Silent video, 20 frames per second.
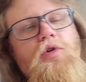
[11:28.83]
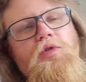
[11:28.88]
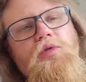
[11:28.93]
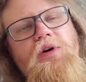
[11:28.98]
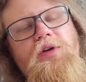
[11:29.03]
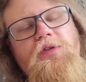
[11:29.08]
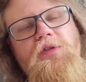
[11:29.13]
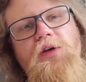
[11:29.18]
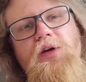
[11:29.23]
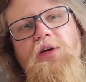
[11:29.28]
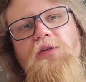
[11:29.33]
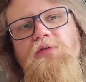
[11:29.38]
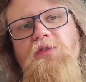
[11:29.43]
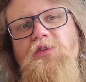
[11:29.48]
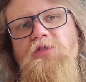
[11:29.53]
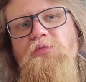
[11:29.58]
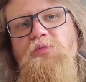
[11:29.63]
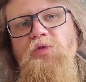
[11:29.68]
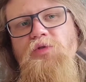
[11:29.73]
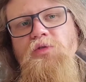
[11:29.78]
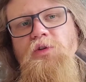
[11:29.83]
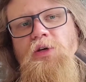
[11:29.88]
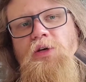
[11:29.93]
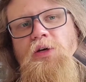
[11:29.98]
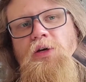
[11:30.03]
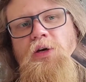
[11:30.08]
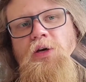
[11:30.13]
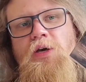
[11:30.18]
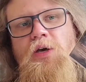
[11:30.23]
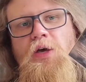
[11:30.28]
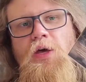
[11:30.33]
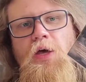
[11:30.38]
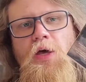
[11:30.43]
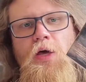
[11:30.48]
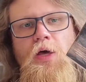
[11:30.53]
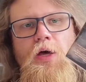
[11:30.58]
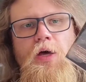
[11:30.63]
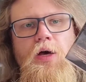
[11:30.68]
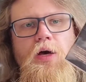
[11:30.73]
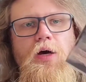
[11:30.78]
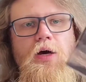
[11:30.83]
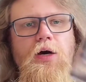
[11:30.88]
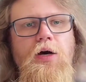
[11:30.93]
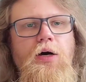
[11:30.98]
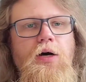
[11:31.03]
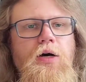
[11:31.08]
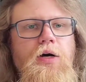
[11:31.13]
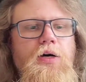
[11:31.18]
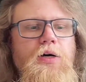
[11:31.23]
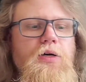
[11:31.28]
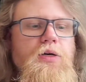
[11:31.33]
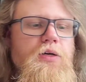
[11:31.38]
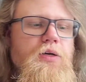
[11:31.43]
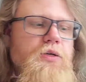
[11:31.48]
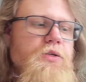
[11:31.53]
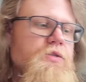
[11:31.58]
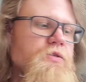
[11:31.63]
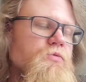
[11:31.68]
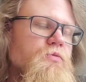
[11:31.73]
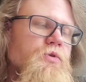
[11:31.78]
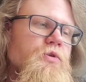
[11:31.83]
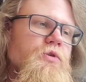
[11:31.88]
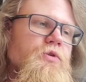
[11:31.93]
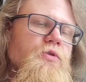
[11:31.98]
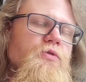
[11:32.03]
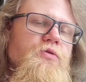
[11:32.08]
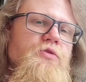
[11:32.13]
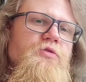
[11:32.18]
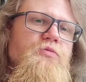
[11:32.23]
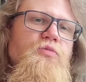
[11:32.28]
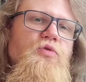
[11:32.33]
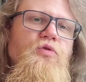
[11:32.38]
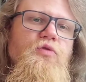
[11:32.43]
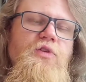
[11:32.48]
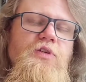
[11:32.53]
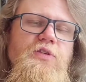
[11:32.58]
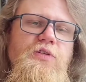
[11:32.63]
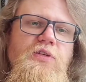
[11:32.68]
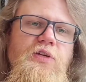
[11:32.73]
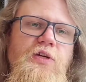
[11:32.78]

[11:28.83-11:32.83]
what do I think of this movie? It's one of those movies